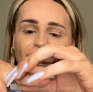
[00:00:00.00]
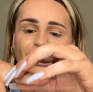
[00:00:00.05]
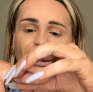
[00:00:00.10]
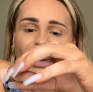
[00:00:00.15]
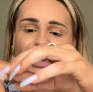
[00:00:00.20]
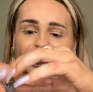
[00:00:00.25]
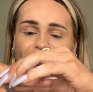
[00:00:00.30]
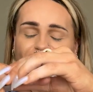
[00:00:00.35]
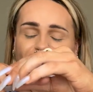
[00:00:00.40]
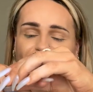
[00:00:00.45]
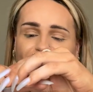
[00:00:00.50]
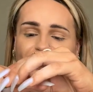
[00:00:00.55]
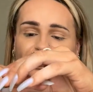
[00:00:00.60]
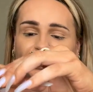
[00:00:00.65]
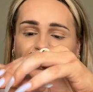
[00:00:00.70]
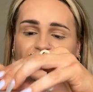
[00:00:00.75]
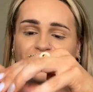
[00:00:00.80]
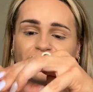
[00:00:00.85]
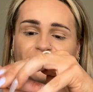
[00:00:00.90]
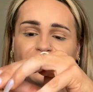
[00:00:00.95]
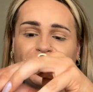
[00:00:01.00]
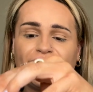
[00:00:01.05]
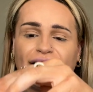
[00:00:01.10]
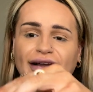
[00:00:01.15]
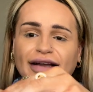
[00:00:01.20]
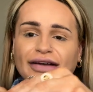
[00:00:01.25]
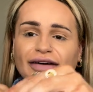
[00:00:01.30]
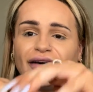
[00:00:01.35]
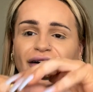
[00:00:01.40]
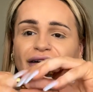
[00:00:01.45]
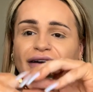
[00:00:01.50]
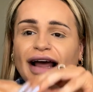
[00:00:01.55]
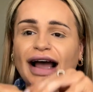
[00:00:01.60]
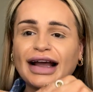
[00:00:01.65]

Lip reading: Like, oh my God.